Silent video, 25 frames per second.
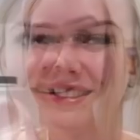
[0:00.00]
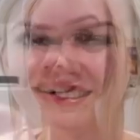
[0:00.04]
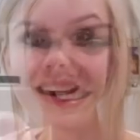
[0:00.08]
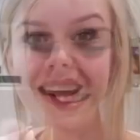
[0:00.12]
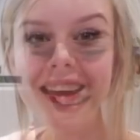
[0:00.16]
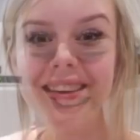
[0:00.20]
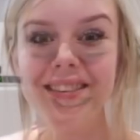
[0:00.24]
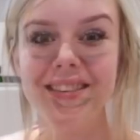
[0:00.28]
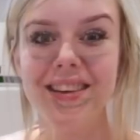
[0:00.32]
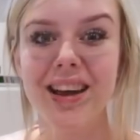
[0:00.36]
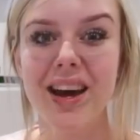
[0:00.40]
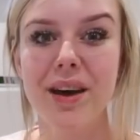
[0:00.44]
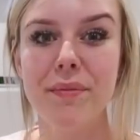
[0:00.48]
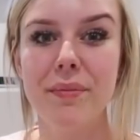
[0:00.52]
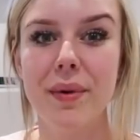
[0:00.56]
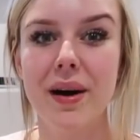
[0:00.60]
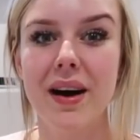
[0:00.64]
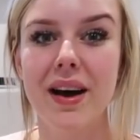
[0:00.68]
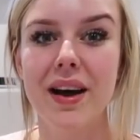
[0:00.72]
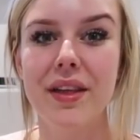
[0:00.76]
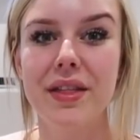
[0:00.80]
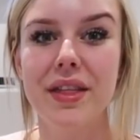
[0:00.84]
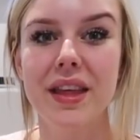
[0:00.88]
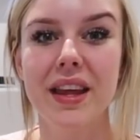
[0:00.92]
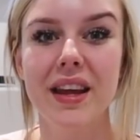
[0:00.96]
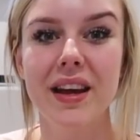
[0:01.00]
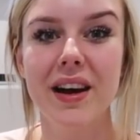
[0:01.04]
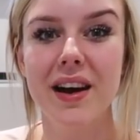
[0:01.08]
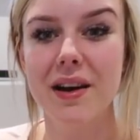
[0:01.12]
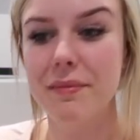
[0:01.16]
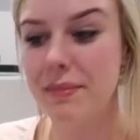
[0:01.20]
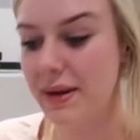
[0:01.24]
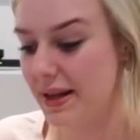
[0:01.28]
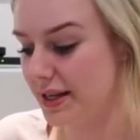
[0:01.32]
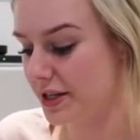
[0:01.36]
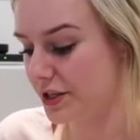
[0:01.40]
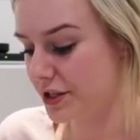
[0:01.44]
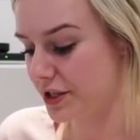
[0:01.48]
Next up, I think I
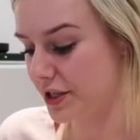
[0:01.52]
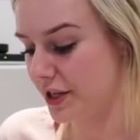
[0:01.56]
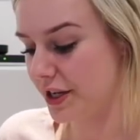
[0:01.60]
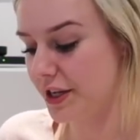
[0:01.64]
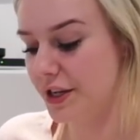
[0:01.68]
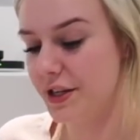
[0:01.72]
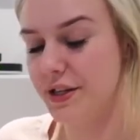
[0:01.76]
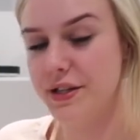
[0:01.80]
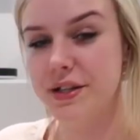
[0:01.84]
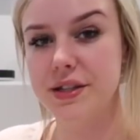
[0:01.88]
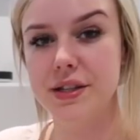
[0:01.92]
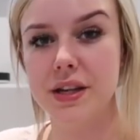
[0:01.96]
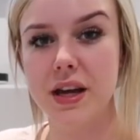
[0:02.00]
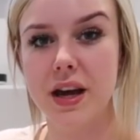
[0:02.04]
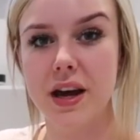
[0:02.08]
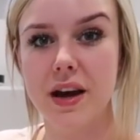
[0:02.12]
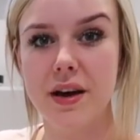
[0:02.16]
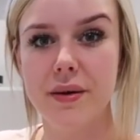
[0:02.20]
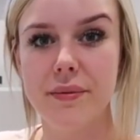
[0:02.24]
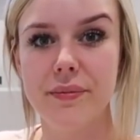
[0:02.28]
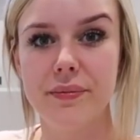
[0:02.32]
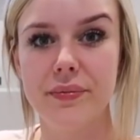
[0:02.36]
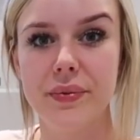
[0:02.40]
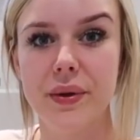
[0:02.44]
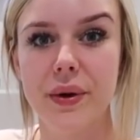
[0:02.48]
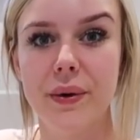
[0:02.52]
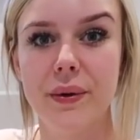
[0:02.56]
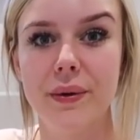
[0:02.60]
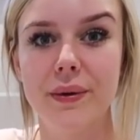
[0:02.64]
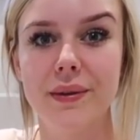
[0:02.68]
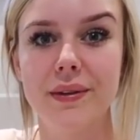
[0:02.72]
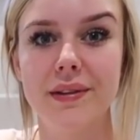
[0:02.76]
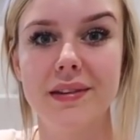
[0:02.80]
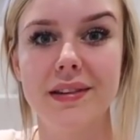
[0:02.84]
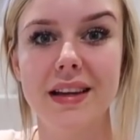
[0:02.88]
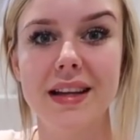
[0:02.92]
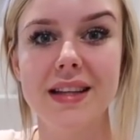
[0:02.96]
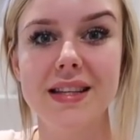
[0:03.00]
mentioned
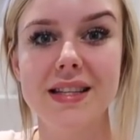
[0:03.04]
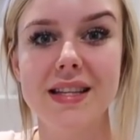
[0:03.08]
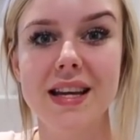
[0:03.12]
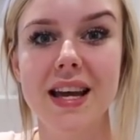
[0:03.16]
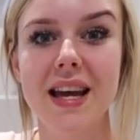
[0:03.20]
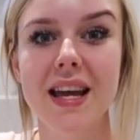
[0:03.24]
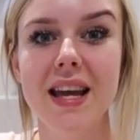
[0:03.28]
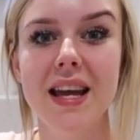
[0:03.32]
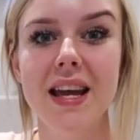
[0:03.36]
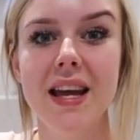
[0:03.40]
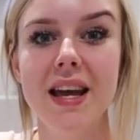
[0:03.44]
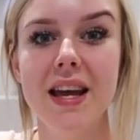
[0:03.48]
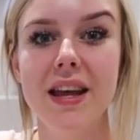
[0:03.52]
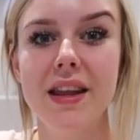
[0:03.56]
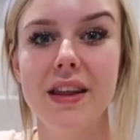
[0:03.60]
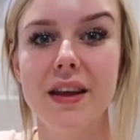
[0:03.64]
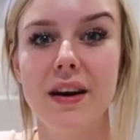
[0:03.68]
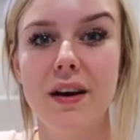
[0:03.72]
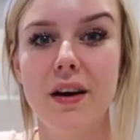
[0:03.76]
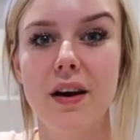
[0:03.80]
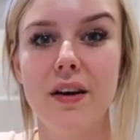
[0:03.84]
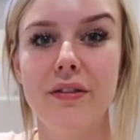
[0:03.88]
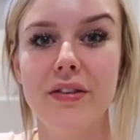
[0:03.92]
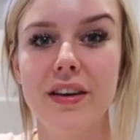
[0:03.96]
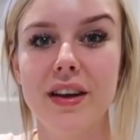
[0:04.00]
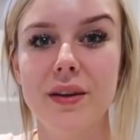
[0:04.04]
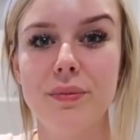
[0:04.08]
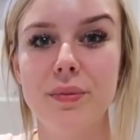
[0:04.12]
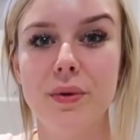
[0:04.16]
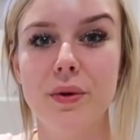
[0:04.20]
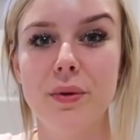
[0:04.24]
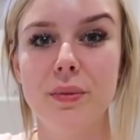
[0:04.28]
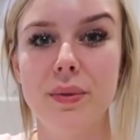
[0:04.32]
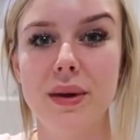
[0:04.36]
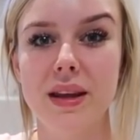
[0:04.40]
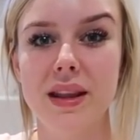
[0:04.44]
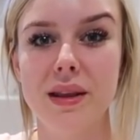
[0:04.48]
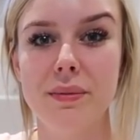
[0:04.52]
on Saturday that Harvey had
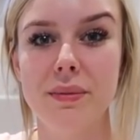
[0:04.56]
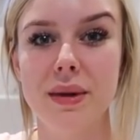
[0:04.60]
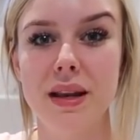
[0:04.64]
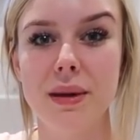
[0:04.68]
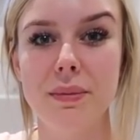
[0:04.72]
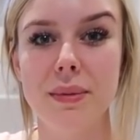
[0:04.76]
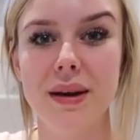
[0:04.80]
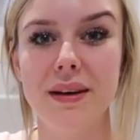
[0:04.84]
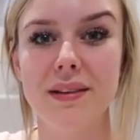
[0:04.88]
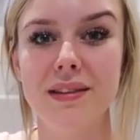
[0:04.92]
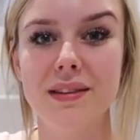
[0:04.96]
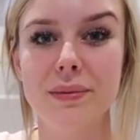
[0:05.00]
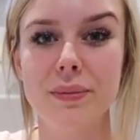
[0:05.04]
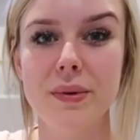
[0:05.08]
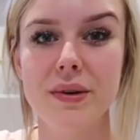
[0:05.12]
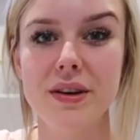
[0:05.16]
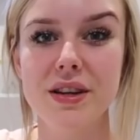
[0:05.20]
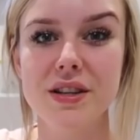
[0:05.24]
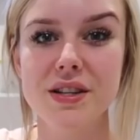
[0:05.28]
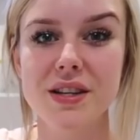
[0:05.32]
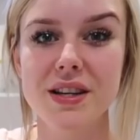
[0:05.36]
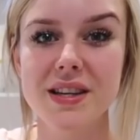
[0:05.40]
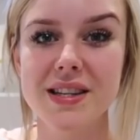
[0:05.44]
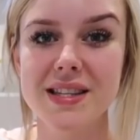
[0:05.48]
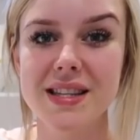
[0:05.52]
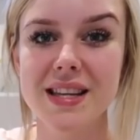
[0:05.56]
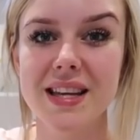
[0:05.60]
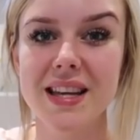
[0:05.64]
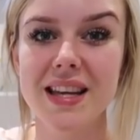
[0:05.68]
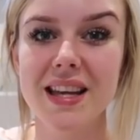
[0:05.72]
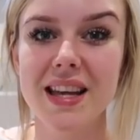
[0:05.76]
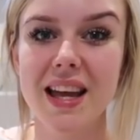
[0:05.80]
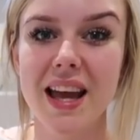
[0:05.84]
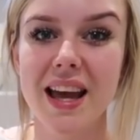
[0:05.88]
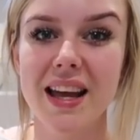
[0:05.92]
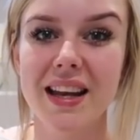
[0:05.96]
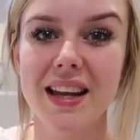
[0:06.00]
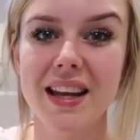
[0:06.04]
bought me the Minnie Mouse Spirit
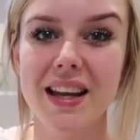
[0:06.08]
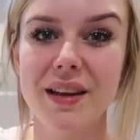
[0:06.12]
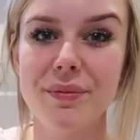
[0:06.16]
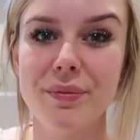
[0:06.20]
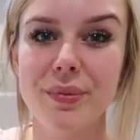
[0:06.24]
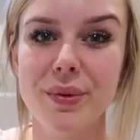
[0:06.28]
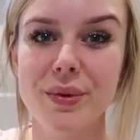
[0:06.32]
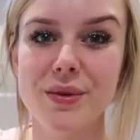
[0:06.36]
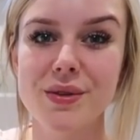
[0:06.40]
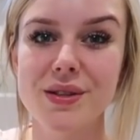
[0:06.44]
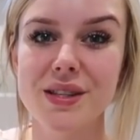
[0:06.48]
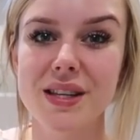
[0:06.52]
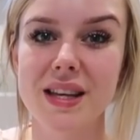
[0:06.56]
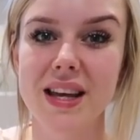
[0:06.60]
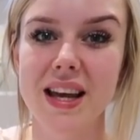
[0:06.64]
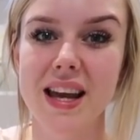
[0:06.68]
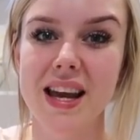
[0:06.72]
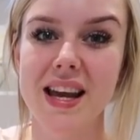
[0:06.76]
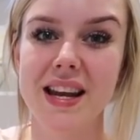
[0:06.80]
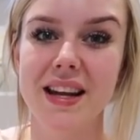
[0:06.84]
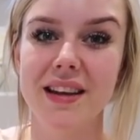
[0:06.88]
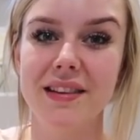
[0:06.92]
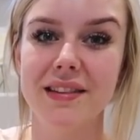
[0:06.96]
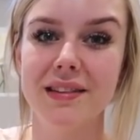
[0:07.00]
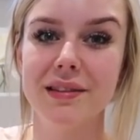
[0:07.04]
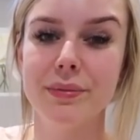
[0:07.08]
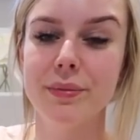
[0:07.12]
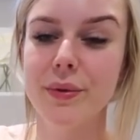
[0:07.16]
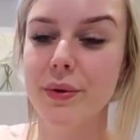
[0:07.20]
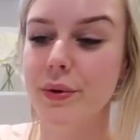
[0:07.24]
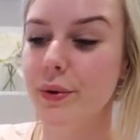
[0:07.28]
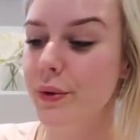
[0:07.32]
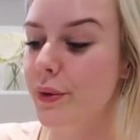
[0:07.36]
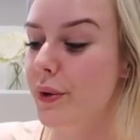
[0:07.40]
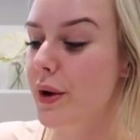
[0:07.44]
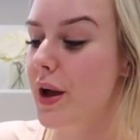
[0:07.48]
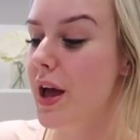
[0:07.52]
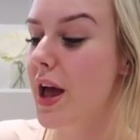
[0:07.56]
jersey, and he bought it in a
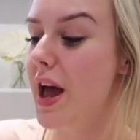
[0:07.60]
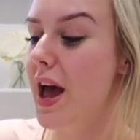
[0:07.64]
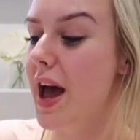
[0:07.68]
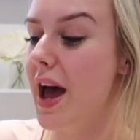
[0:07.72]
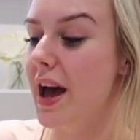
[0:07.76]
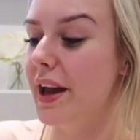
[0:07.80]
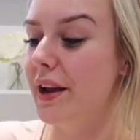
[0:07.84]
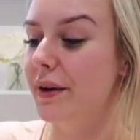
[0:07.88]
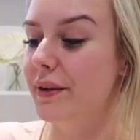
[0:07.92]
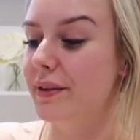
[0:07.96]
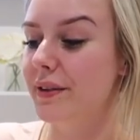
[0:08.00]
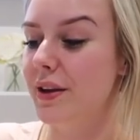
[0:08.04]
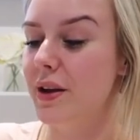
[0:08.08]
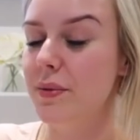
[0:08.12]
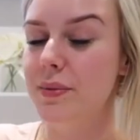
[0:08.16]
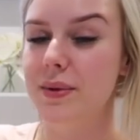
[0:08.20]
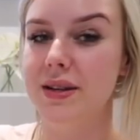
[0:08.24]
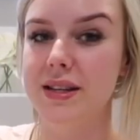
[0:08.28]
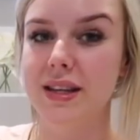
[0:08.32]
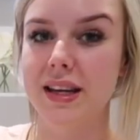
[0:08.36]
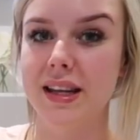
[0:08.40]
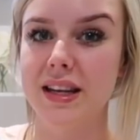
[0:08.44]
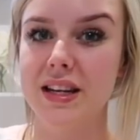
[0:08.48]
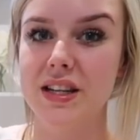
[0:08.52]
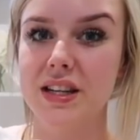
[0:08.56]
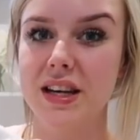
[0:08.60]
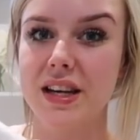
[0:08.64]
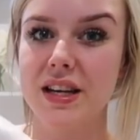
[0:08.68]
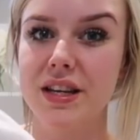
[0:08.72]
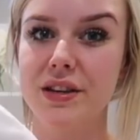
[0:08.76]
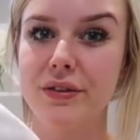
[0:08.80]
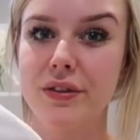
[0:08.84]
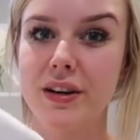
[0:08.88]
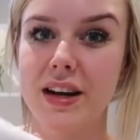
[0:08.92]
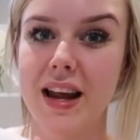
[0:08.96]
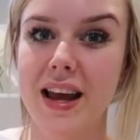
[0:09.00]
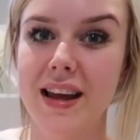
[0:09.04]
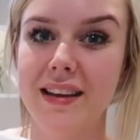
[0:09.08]
small, and I was hoping to get it
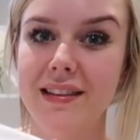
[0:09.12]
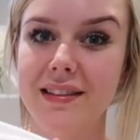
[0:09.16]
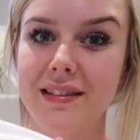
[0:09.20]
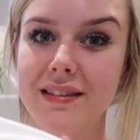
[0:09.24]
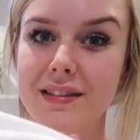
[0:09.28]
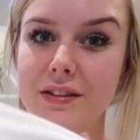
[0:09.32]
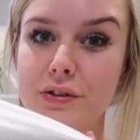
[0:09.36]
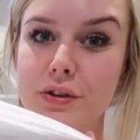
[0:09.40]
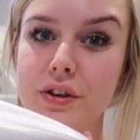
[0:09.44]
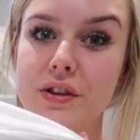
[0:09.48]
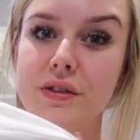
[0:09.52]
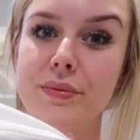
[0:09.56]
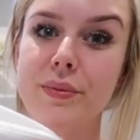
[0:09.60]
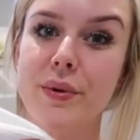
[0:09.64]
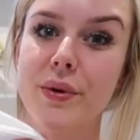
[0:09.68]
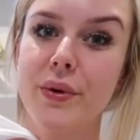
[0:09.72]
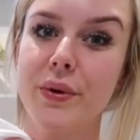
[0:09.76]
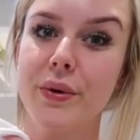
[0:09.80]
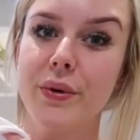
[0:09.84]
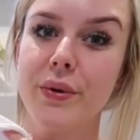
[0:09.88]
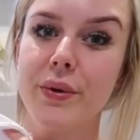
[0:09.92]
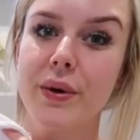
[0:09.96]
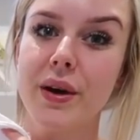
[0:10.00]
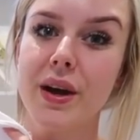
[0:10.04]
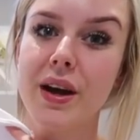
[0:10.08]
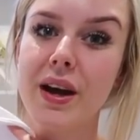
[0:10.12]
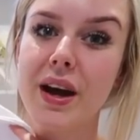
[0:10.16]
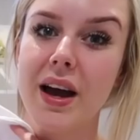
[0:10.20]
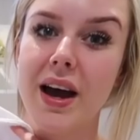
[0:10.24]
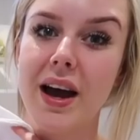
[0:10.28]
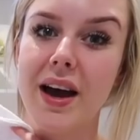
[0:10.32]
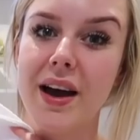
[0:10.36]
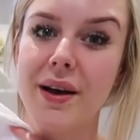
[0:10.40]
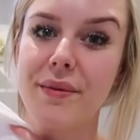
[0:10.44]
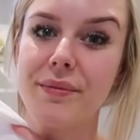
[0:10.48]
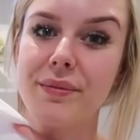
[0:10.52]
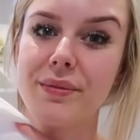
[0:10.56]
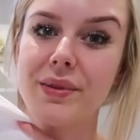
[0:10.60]
changed for an extra small.
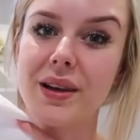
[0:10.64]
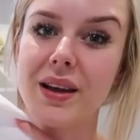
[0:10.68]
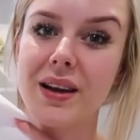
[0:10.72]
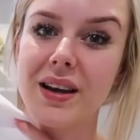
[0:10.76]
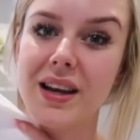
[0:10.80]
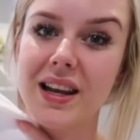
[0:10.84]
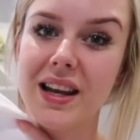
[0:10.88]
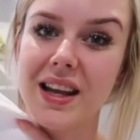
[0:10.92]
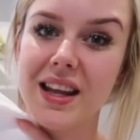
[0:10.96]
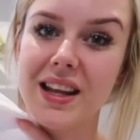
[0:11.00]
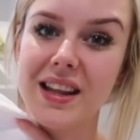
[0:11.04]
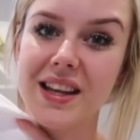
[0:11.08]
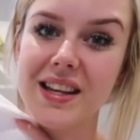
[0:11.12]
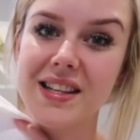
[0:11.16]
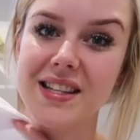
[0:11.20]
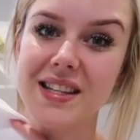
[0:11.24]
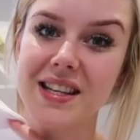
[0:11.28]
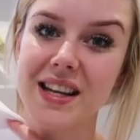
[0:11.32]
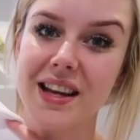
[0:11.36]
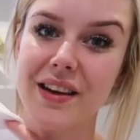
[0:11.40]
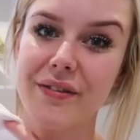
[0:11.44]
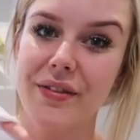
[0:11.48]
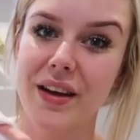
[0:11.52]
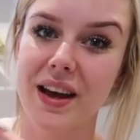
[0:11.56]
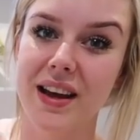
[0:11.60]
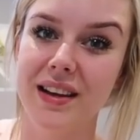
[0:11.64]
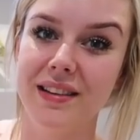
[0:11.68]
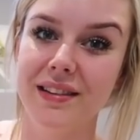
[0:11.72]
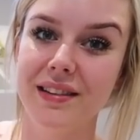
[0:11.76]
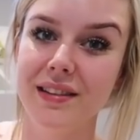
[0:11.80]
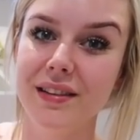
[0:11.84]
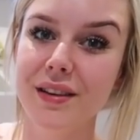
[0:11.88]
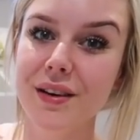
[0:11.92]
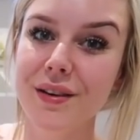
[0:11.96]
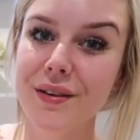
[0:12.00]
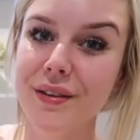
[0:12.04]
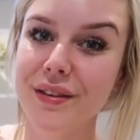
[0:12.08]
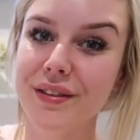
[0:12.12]
Luckily, they did have that in
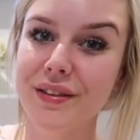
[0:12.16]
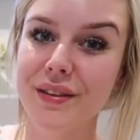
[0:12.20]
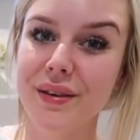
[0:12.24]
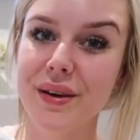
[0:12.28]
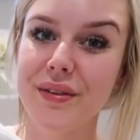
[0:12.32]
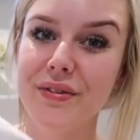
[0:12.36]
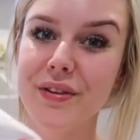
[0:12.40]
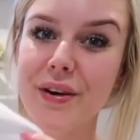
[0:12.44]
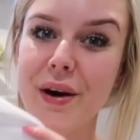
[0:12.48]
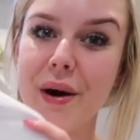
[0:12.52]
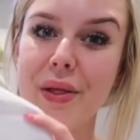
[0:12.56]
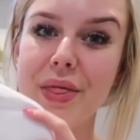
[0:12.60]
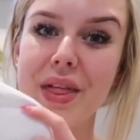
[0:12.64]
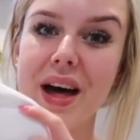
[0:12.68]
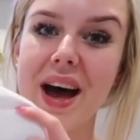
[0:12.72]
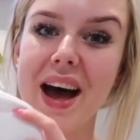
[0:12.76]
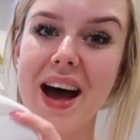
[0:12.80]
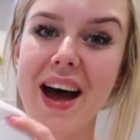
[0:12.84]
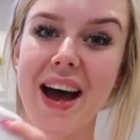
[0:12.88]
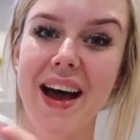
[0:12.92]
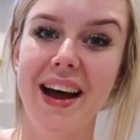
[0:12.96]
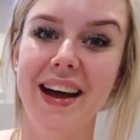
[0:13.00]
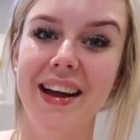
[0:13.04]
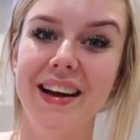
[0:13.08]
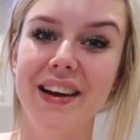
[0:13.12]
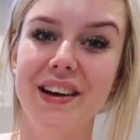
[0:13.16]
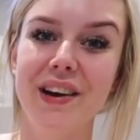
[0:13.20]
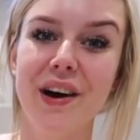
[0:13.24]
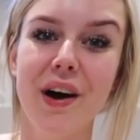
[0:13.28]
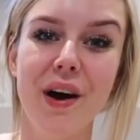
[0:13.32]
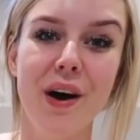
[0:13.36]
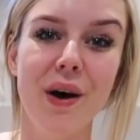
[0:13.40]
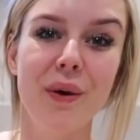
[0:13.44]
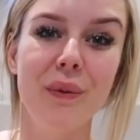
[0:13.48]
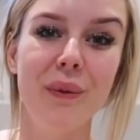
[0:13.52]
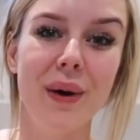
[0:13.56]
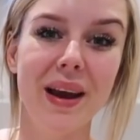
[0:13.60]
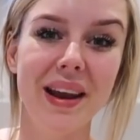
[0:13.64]
stock, so I've got that and
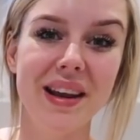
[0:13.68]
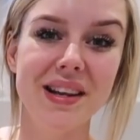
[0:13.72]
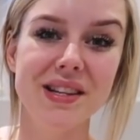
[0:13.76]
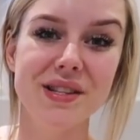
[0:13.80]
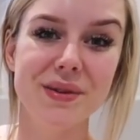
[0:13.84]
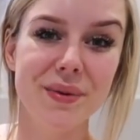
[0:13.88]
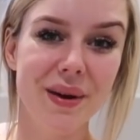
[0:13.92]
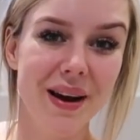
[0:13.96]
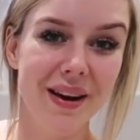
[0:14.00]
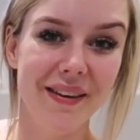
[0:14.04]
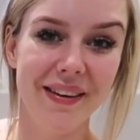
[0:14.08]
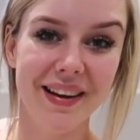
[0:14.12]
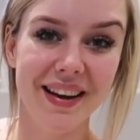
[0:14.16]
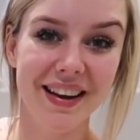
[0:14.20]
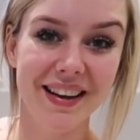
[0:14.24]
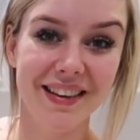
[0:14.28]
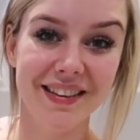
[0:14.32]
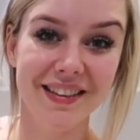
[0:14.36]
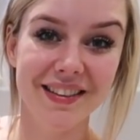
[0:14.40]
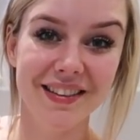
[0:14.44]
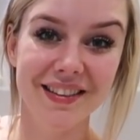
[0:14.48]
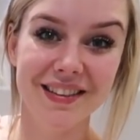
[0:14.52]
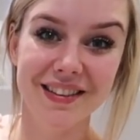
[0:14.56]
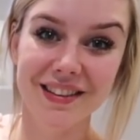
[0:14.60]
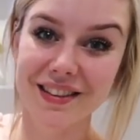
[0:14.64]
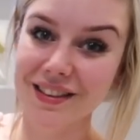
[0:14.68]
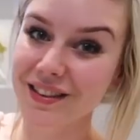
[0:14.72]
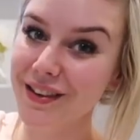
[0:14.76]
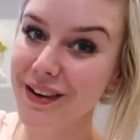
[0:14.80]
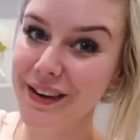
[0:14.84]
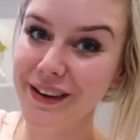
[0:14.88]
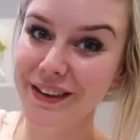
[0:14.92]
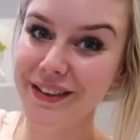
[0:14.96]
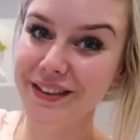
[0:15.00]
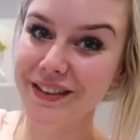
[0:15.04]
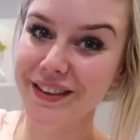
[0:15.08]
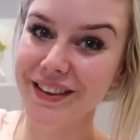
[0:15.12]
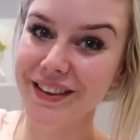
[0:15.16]
can't wait to wear it because it's so,